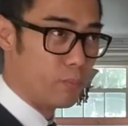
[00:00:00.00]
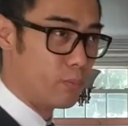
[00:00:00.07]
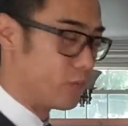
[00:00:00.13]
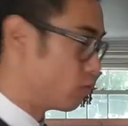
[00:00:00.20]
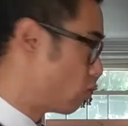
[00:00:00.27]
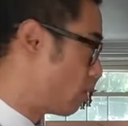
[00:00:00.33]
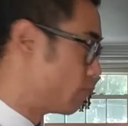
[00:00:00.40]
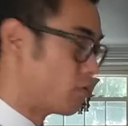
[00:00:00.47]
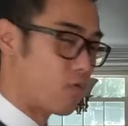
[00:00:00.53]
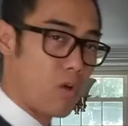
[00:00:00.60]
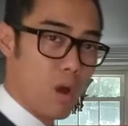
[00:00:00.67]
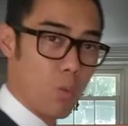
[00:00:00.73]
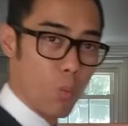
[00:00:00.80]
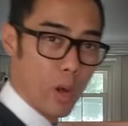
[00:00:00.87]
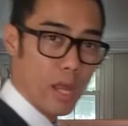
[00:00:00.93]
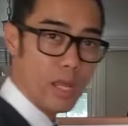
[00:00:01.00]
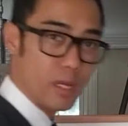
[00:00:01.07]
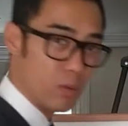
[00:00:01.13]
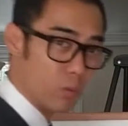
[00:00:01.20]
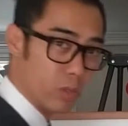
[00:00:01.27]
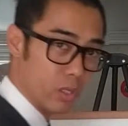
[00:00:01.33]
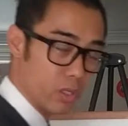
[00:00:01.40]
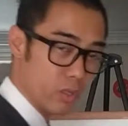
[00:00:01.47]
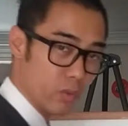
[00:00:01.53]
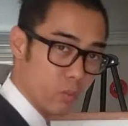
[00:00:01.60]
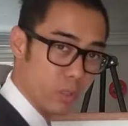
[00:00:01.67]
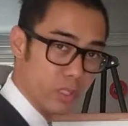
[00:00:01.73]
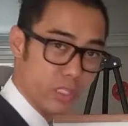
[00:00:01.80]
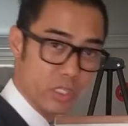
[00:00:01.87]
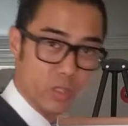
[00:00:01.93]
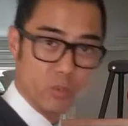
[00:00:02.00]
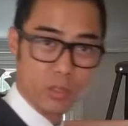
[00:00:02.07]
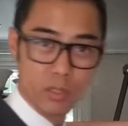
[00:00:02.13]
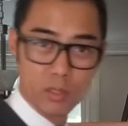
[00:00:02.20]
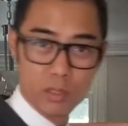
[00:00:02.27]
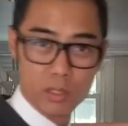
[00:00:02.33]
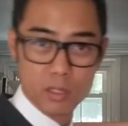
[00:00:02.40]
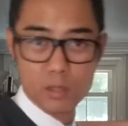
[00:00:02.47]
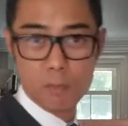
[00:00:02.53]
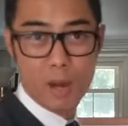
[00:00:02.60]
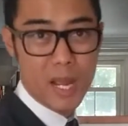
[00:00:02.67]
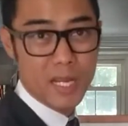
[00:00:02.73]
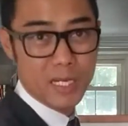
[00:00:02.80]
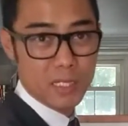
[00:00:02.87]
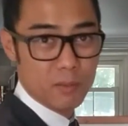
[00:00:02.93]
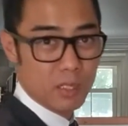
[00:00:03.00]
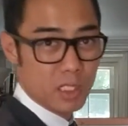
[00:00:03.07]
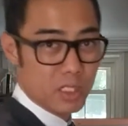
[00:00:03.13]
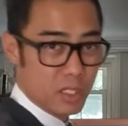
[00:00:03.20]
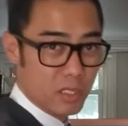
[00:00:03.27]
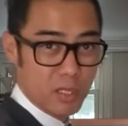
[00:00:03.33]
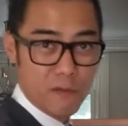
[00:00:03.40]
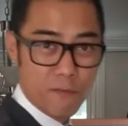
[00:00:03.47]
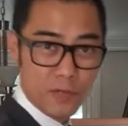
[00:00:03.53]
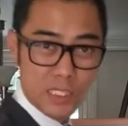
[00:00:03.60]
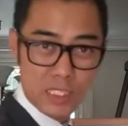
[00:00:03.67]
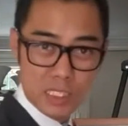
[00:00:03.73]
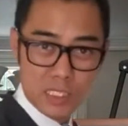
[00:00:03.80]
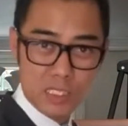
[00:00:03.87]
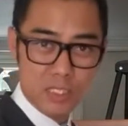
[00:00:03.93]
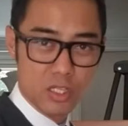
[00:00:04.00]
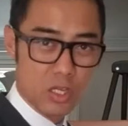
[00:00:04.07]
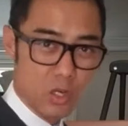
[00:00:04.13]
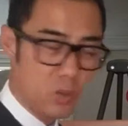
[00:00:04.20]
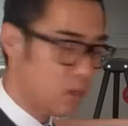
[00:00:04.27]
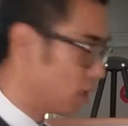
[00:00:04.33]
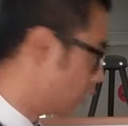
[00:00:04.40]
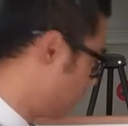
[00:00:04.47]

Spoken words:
be rubbed the wrong way when dealing with the mind because of differences, you know?